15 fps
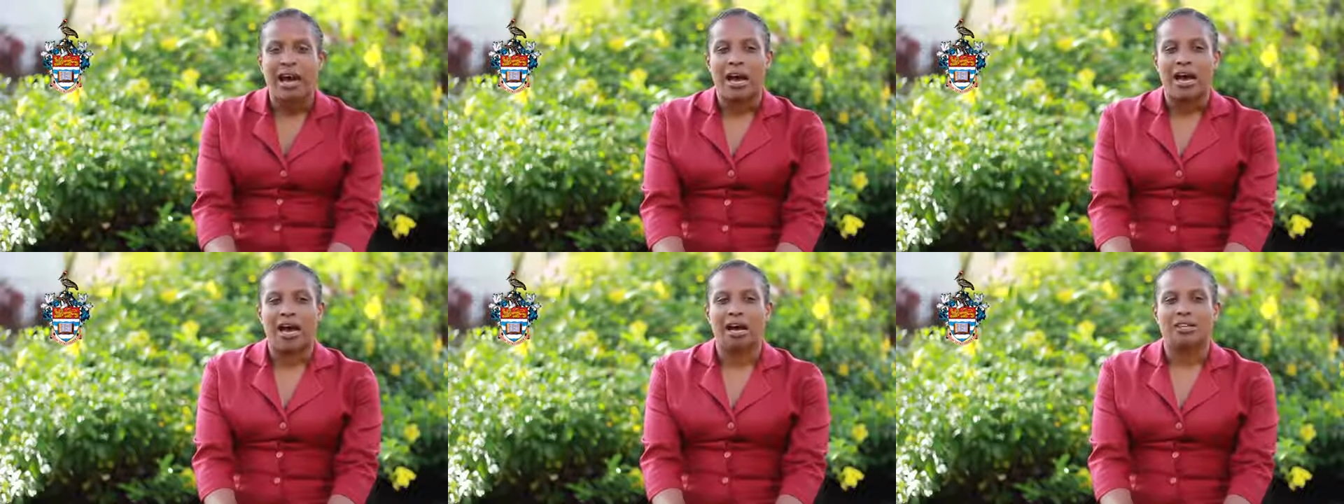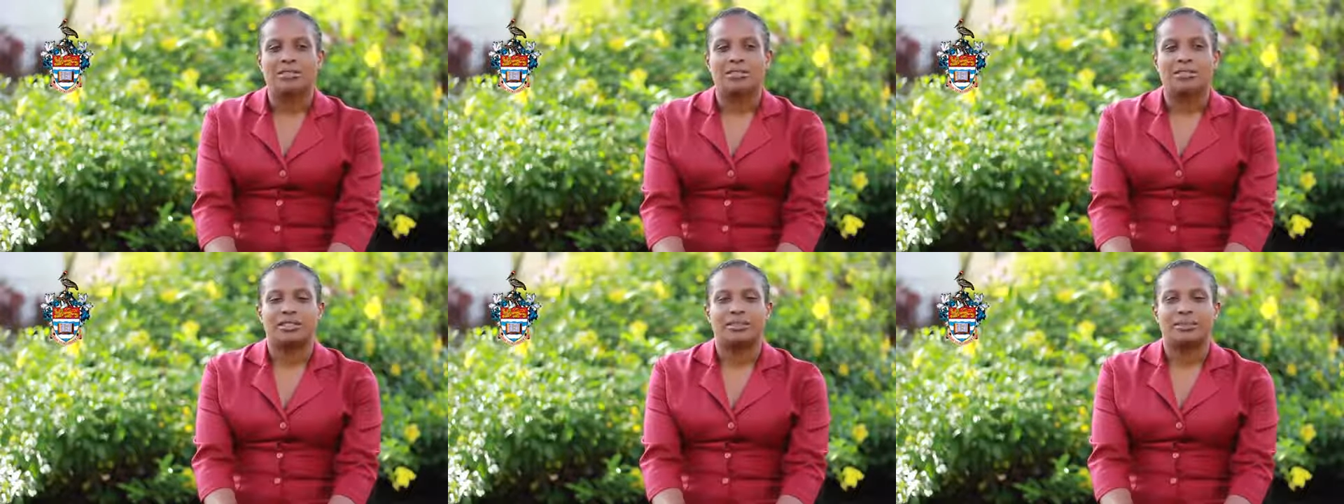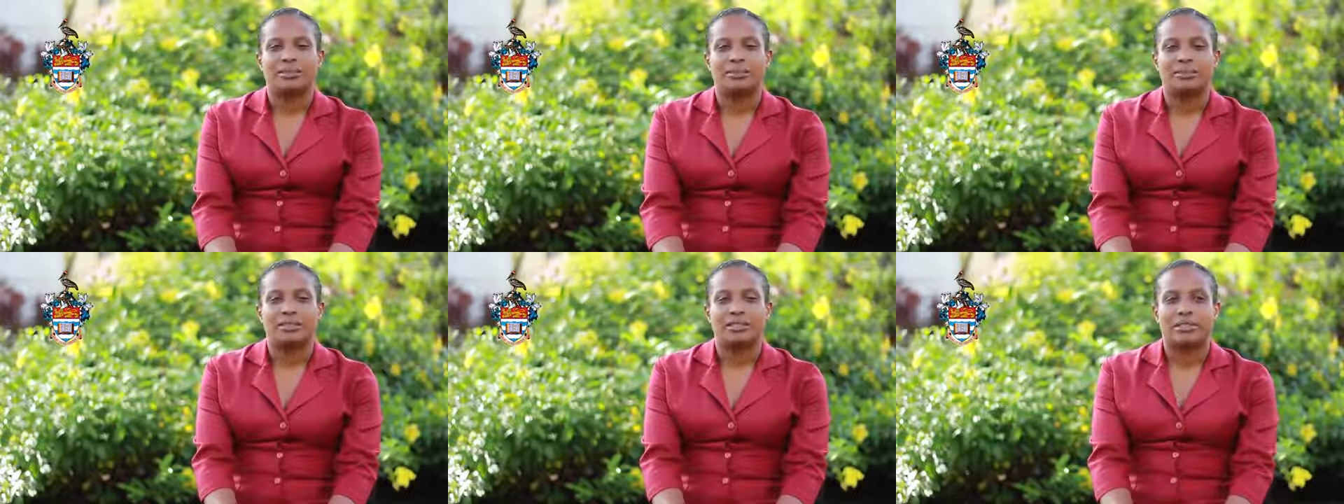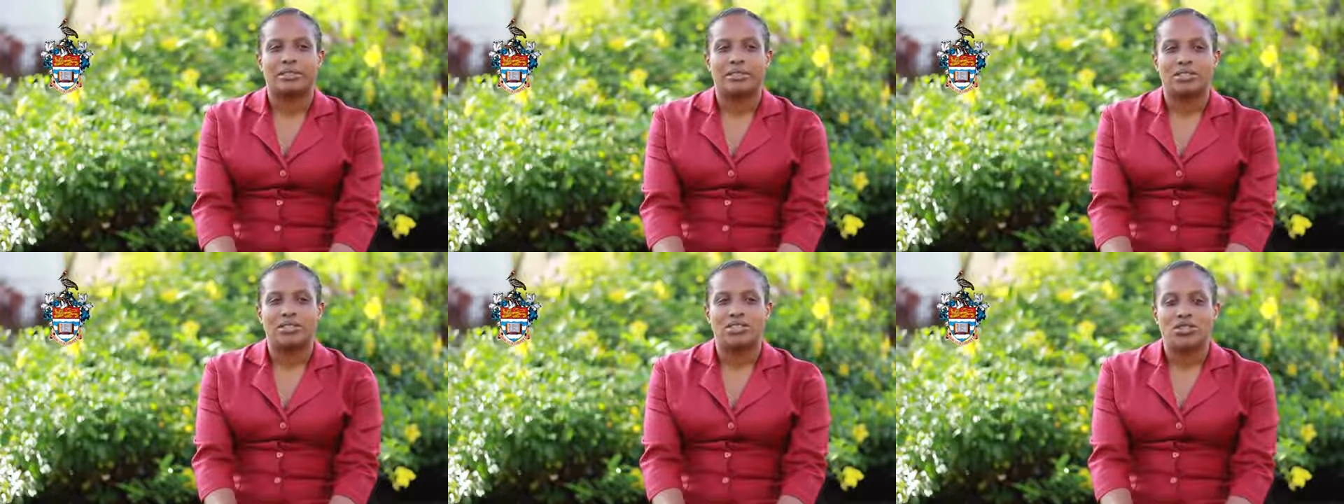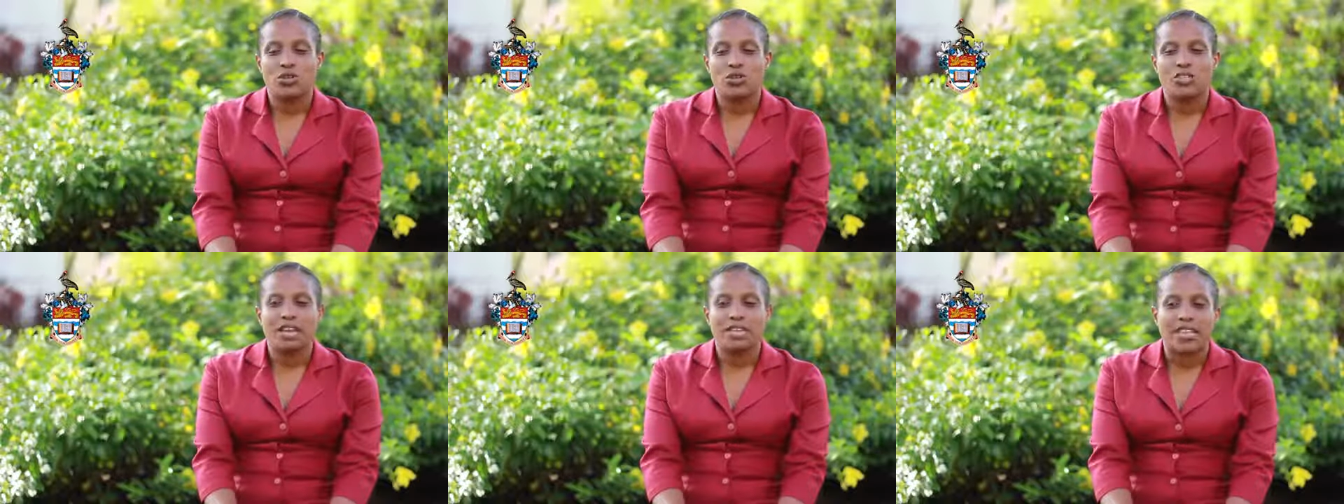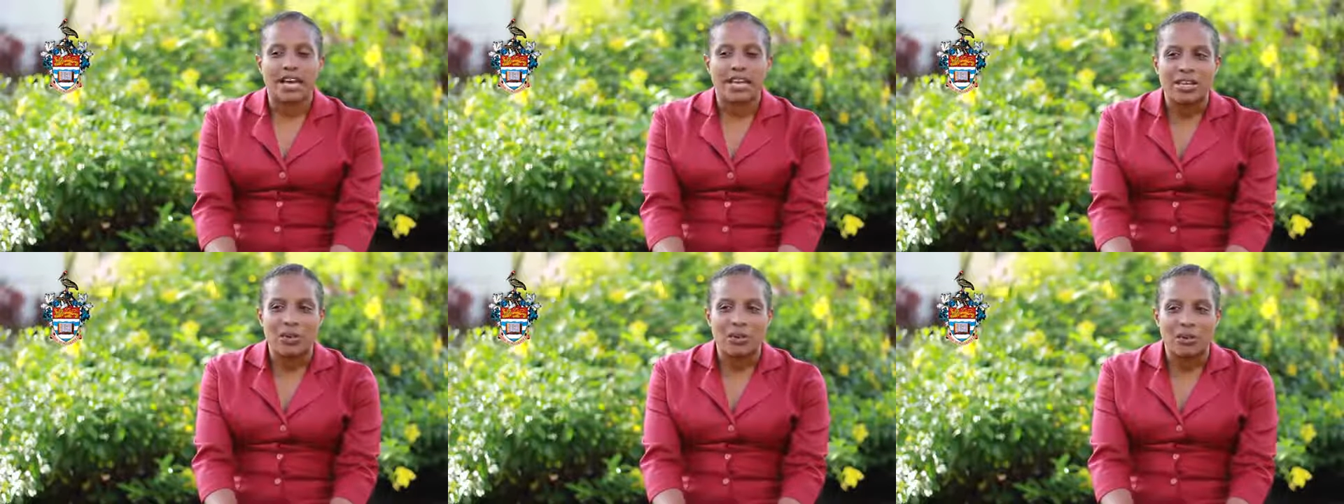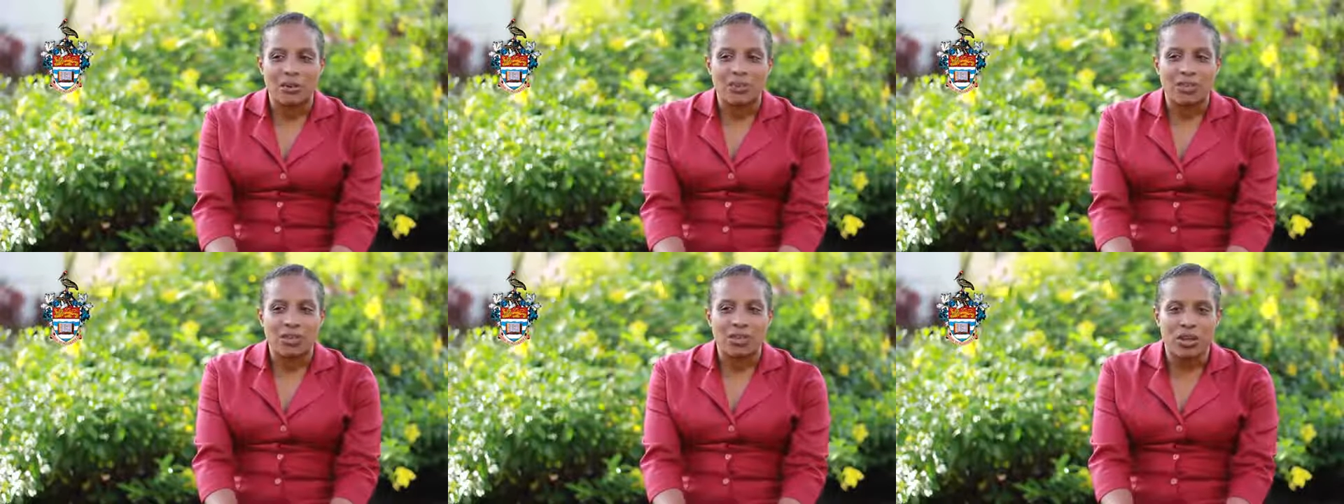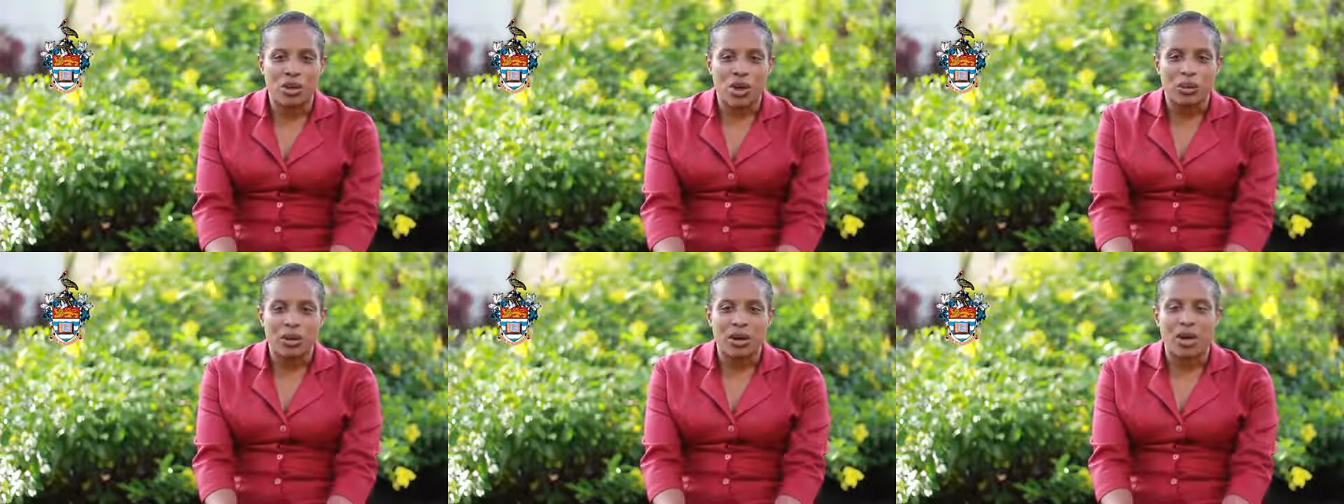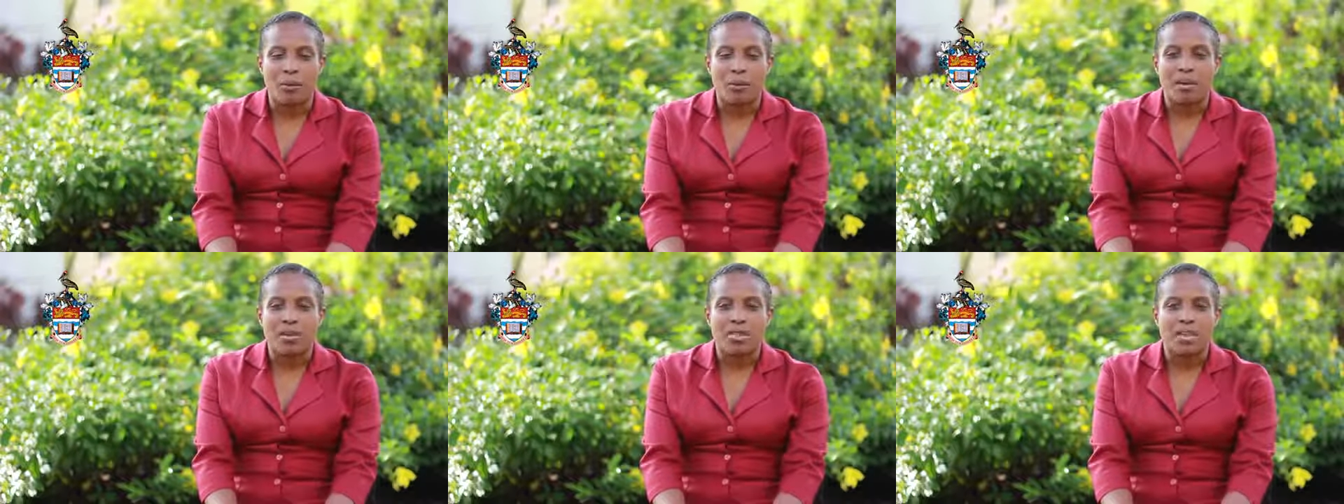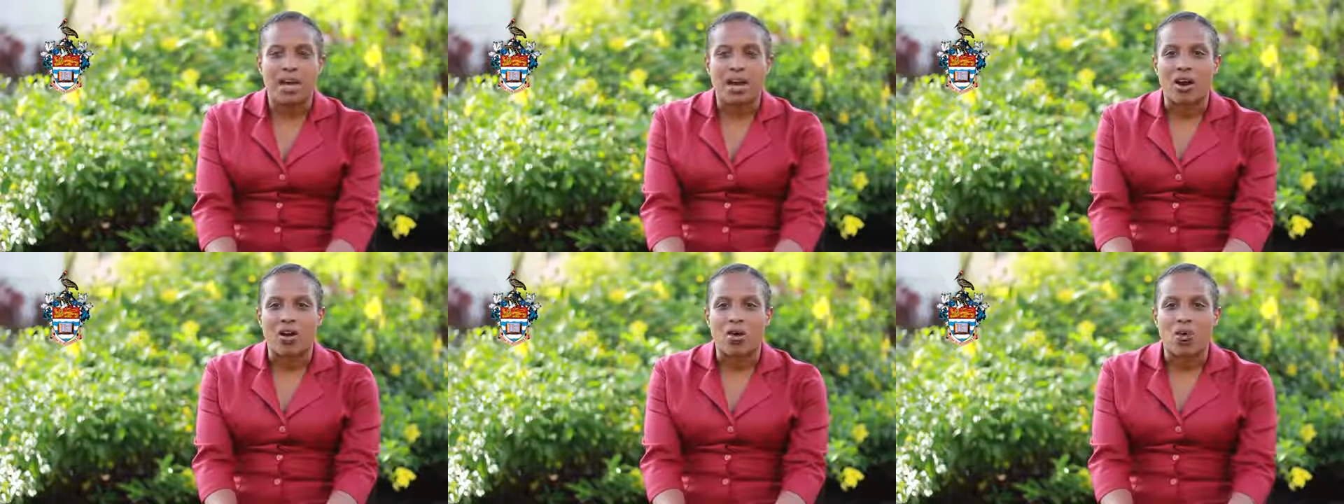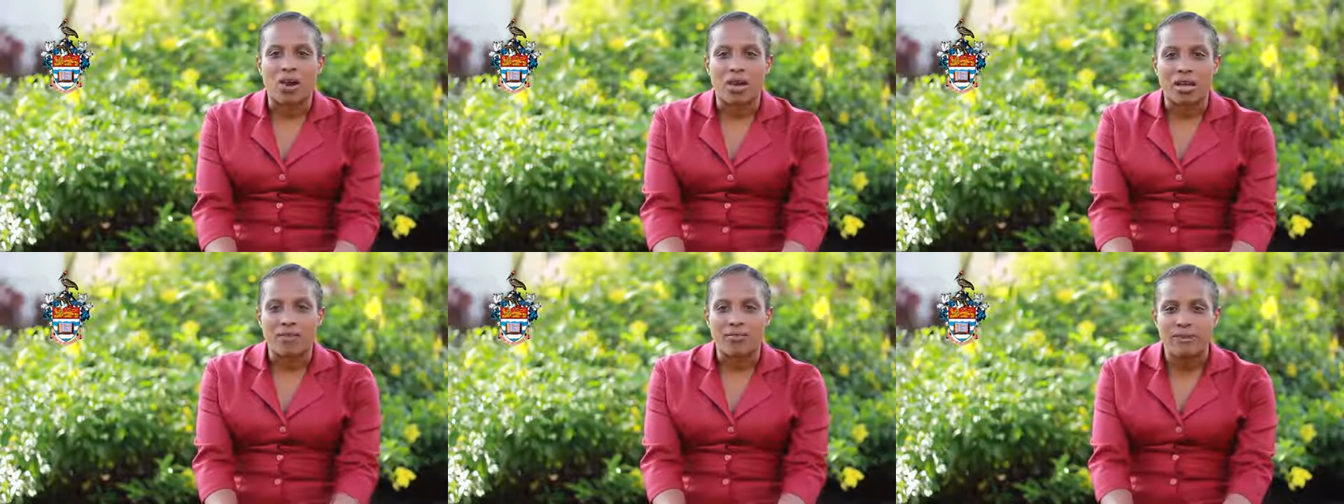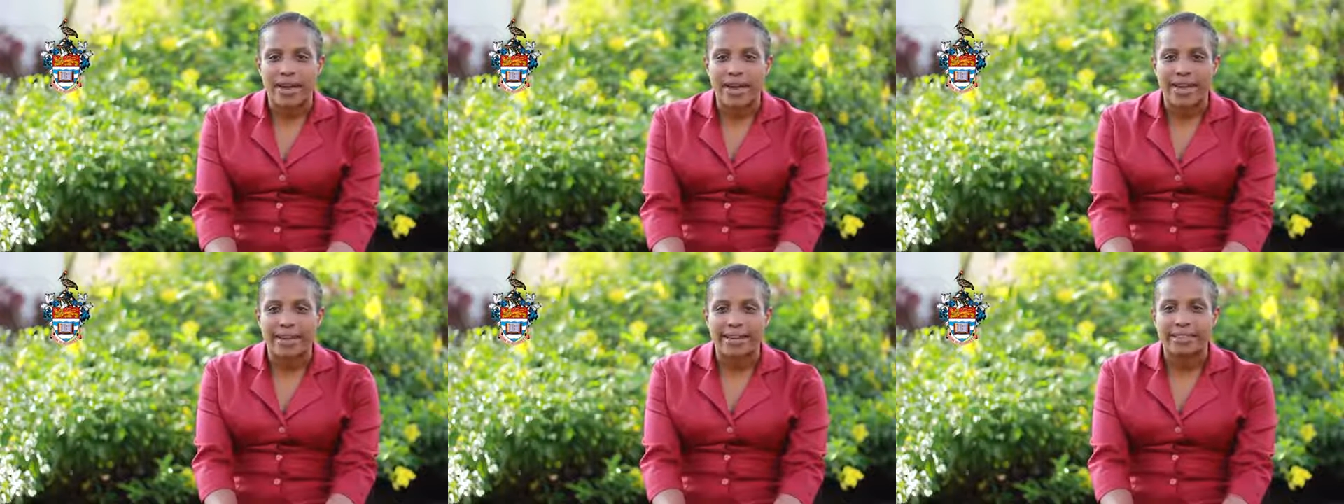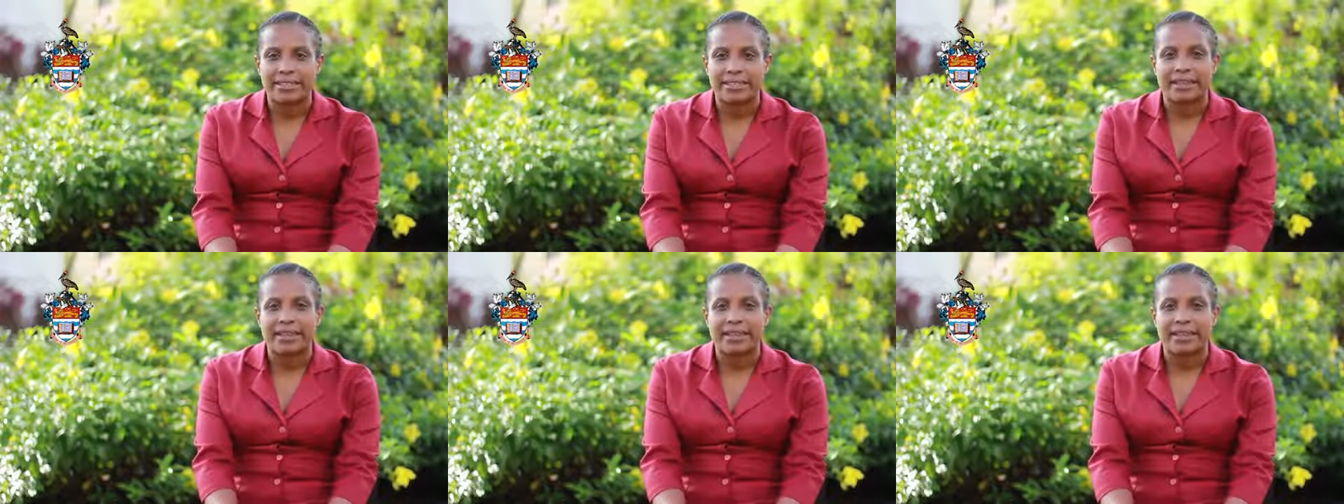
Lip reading: And the tutors within the Open Campus are qualified.